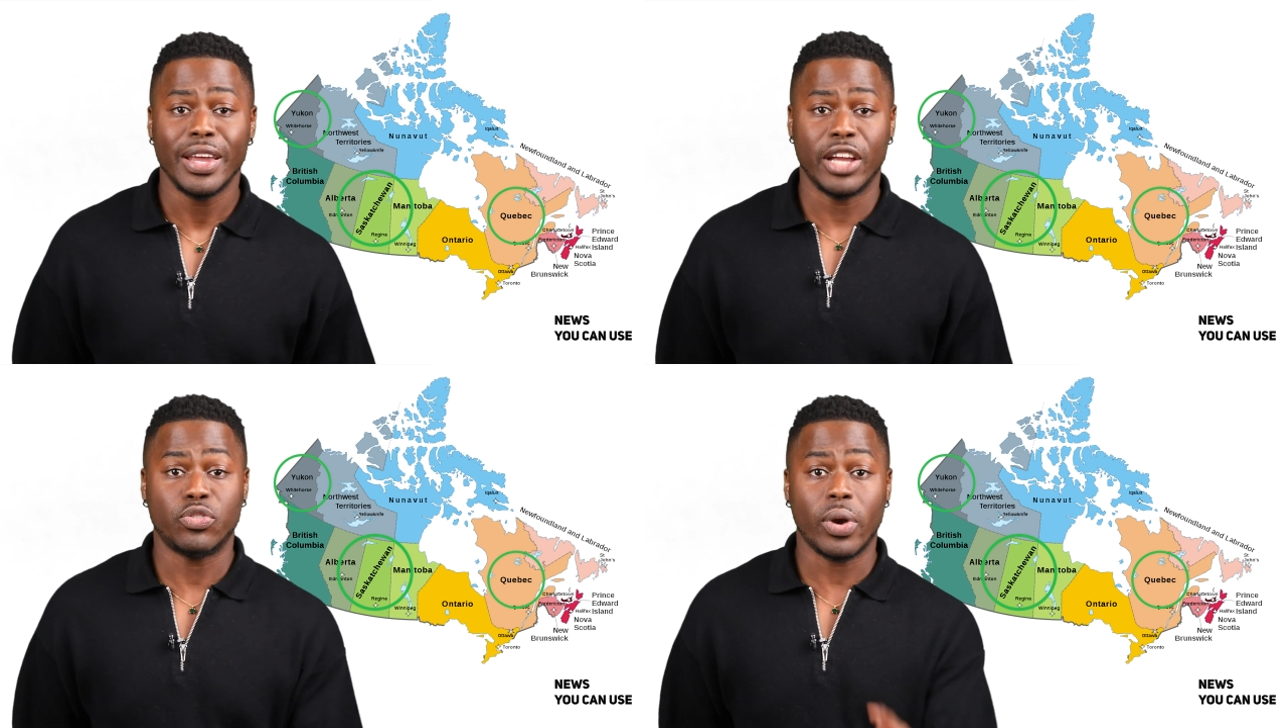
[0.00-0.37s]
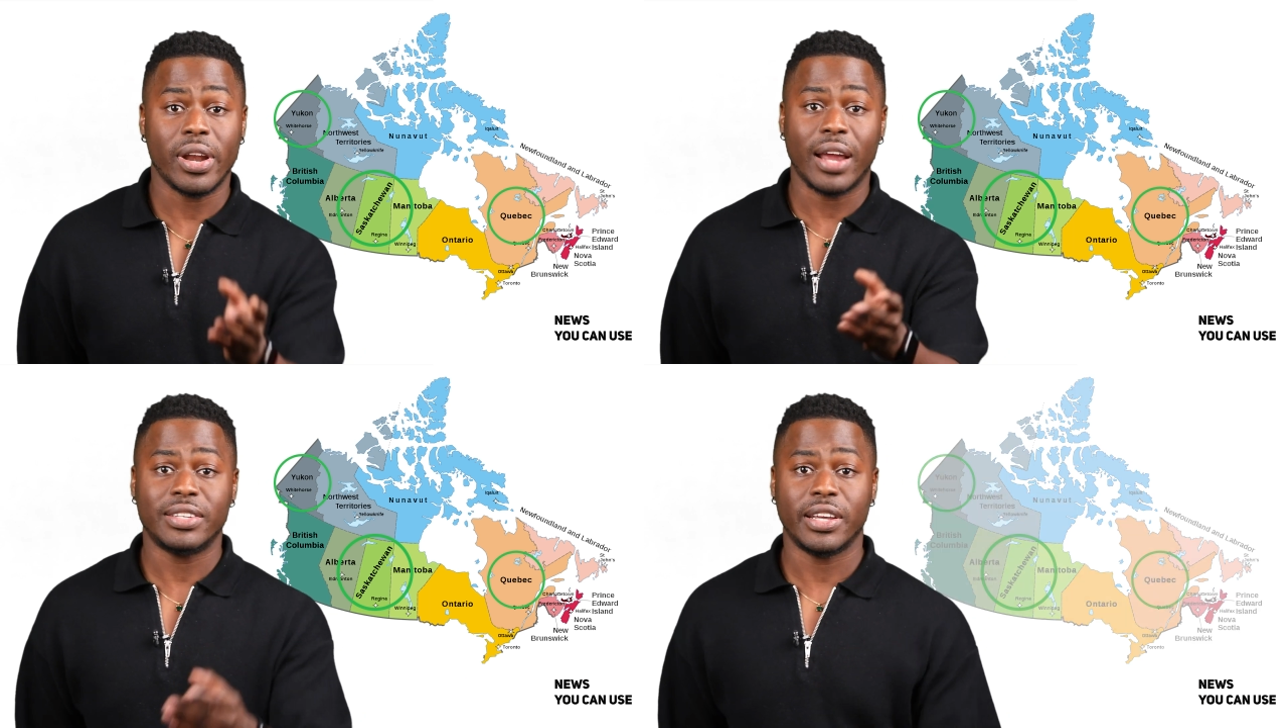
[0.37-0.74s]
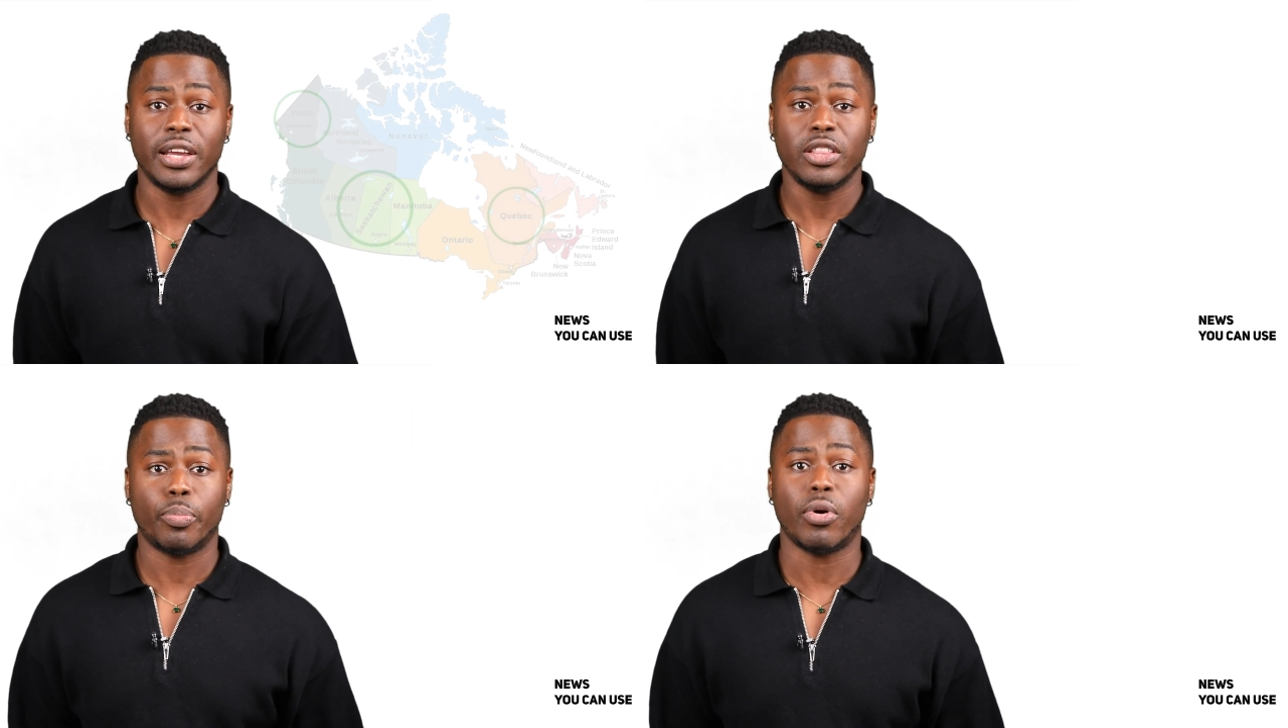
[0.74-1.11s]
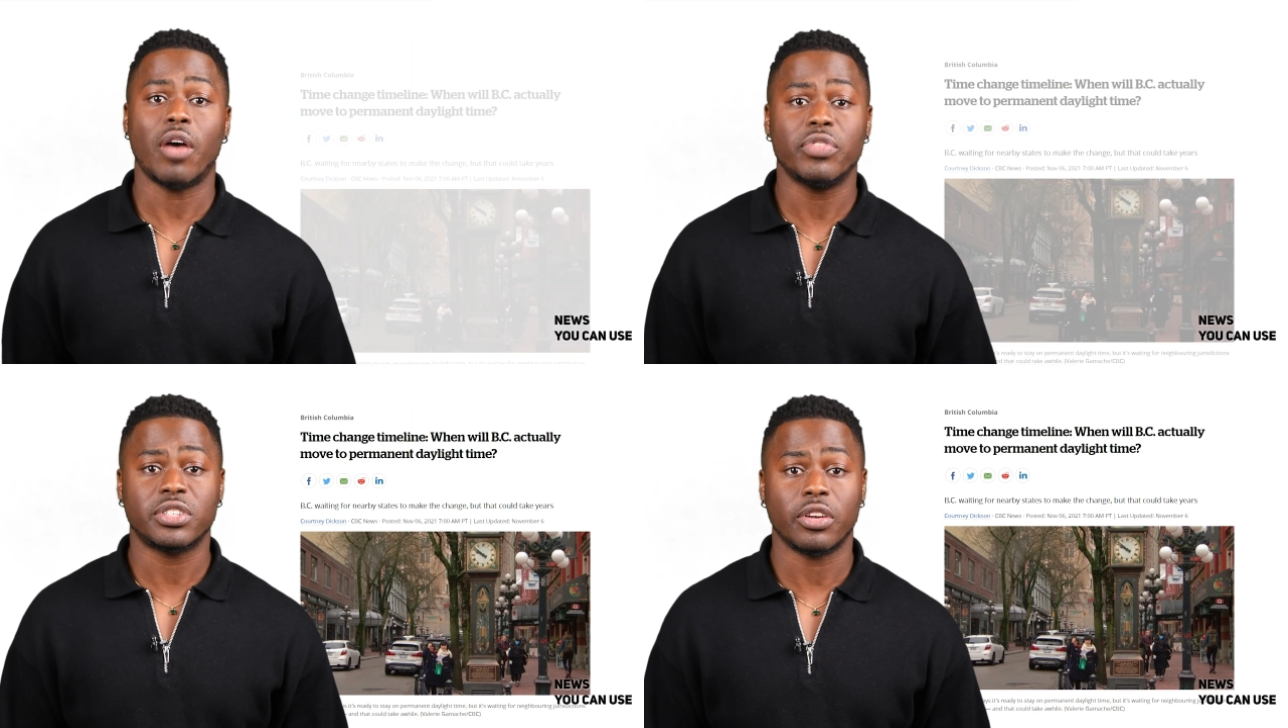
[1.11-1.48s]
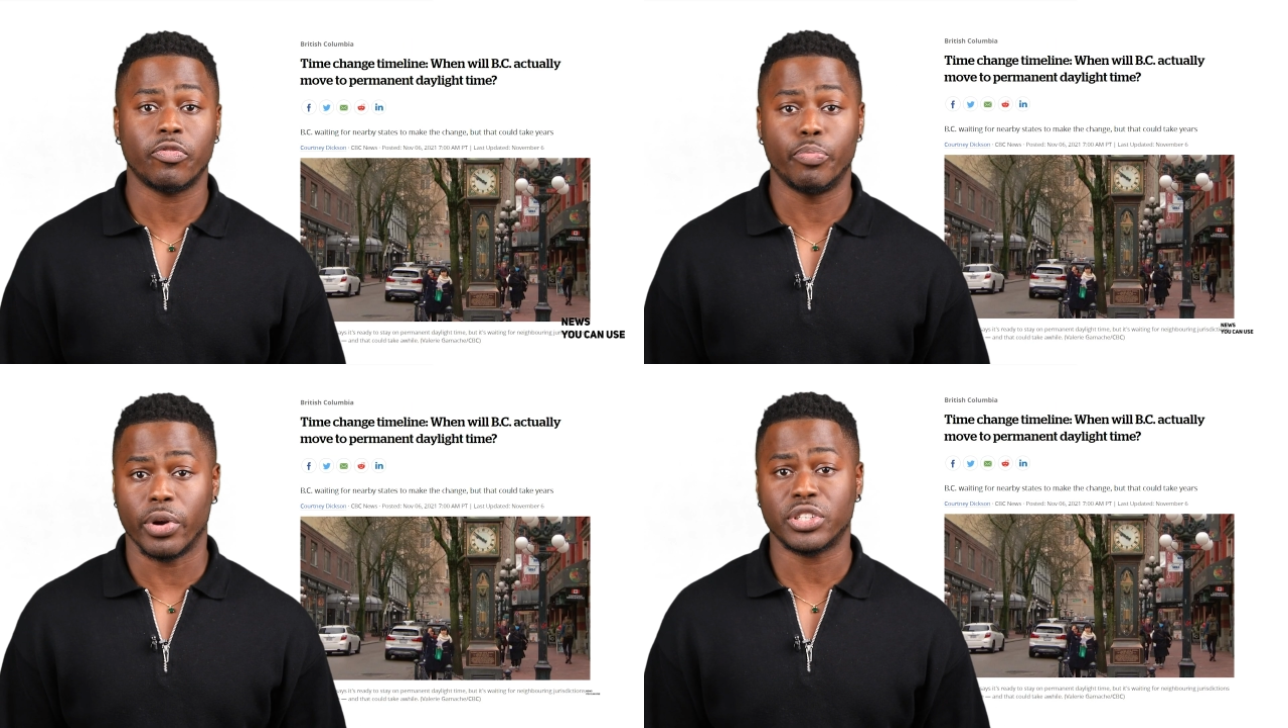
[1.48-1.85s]
In 2019, the province
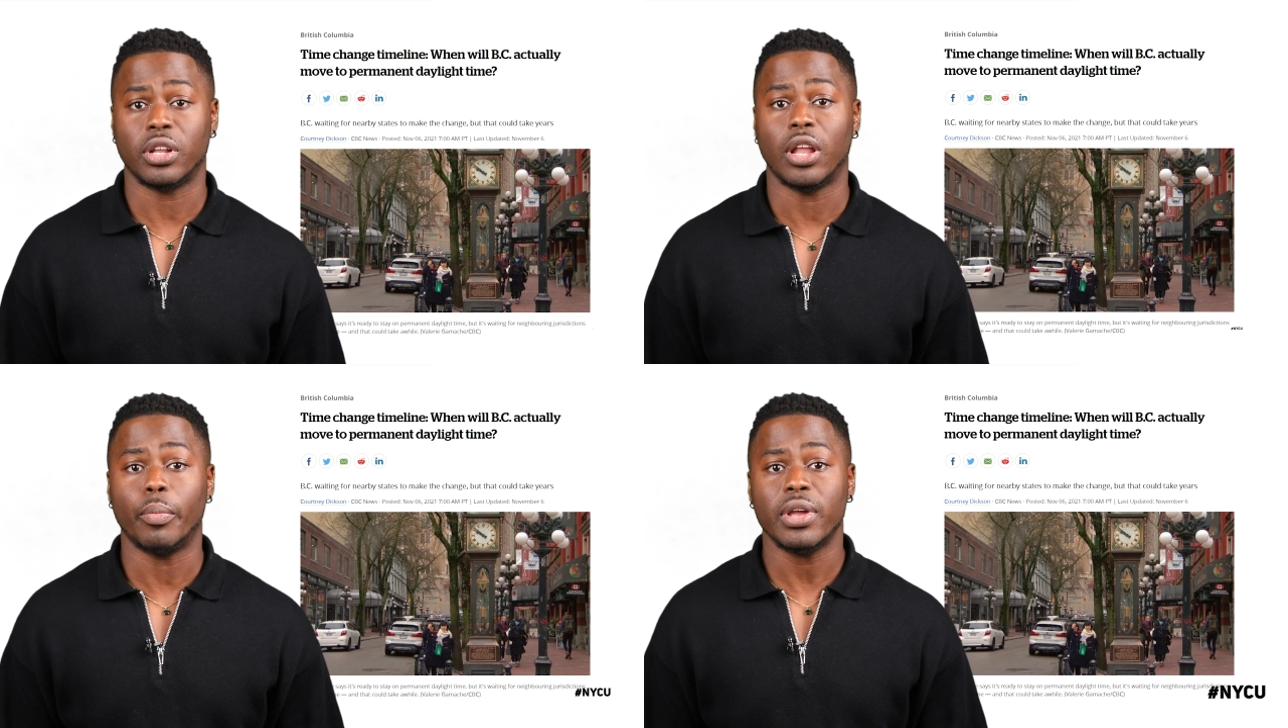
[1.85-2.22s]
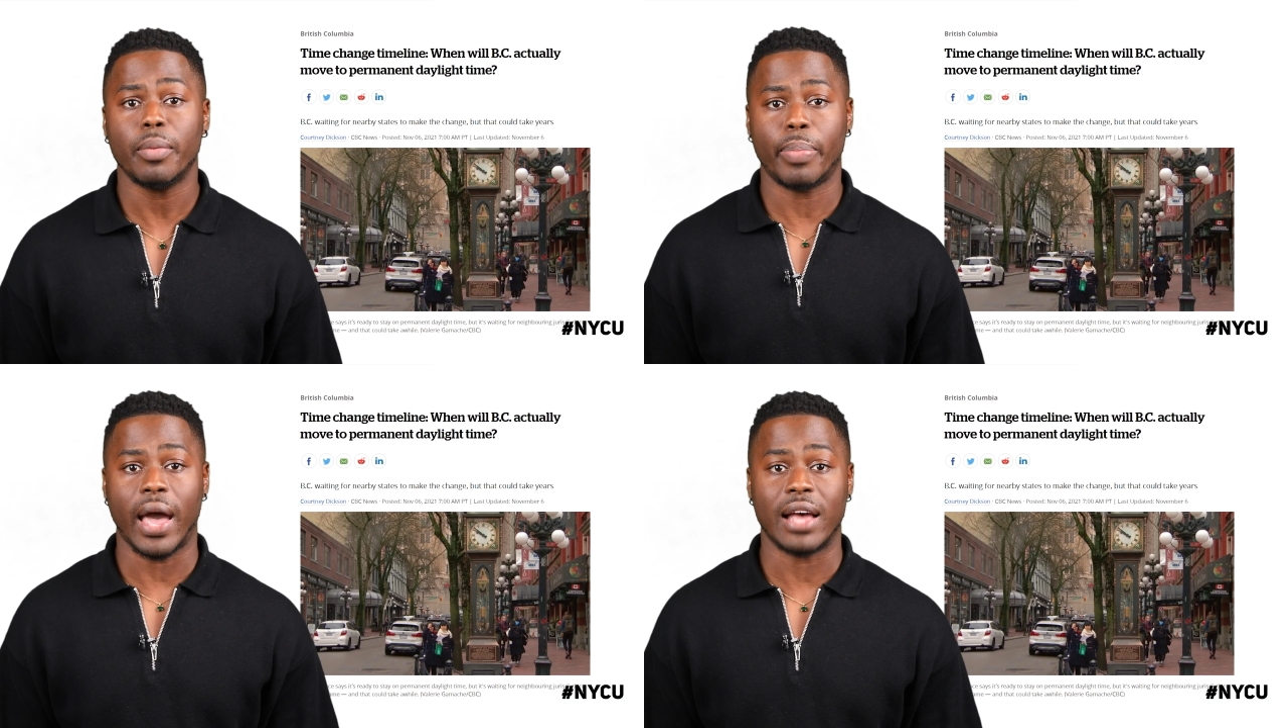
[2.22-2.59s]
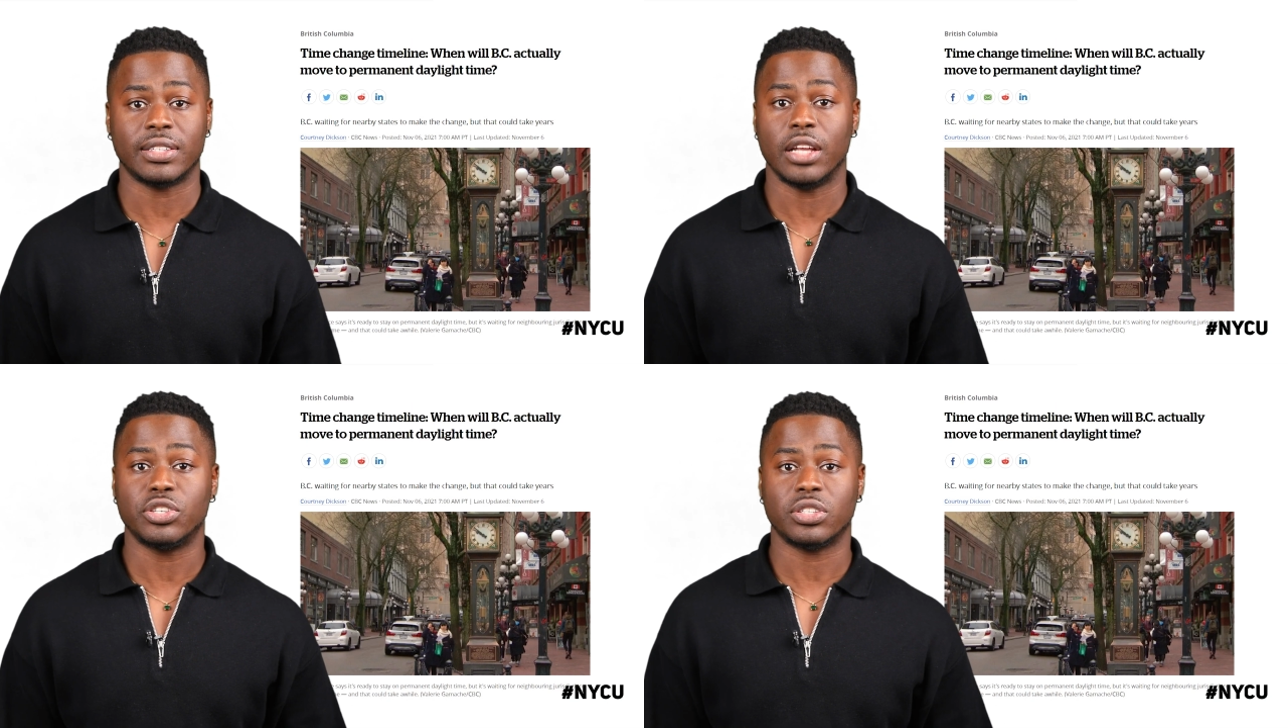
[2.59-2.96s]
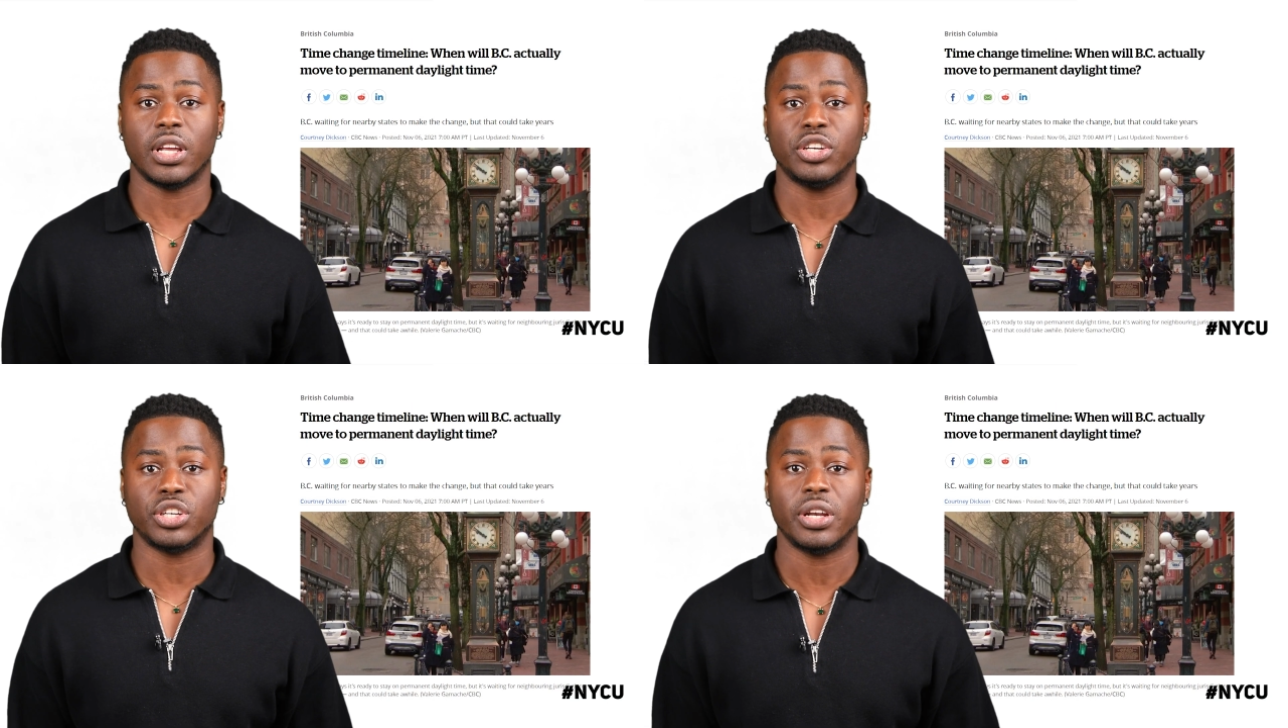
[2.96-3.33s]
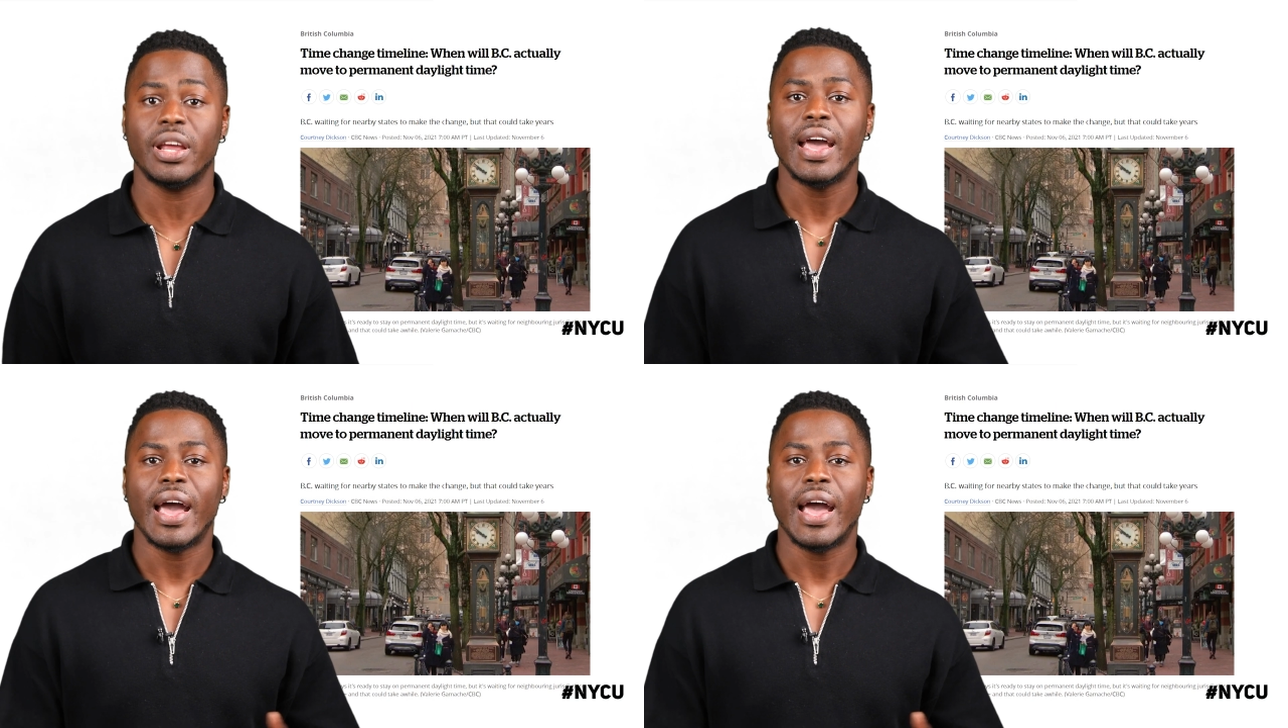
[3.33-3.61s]
of British Columbia passed legislation